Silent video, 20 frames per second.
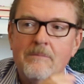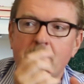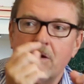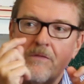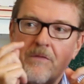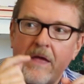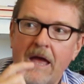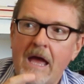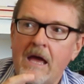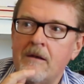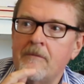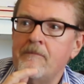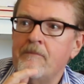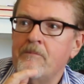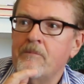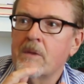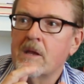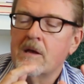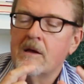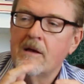But
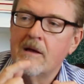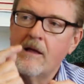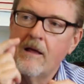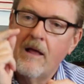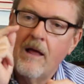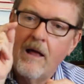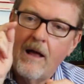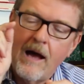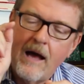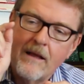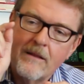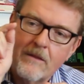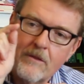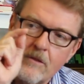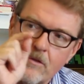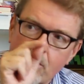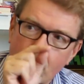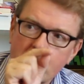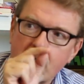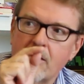then
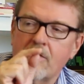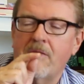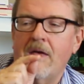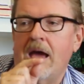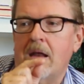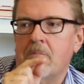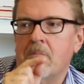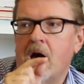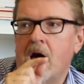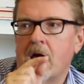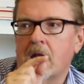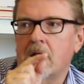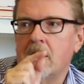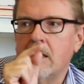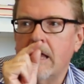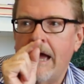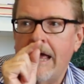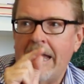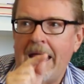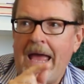look at that
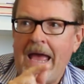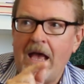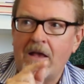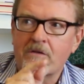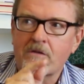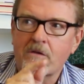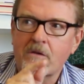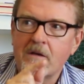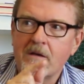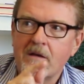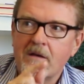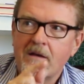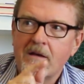model and ask,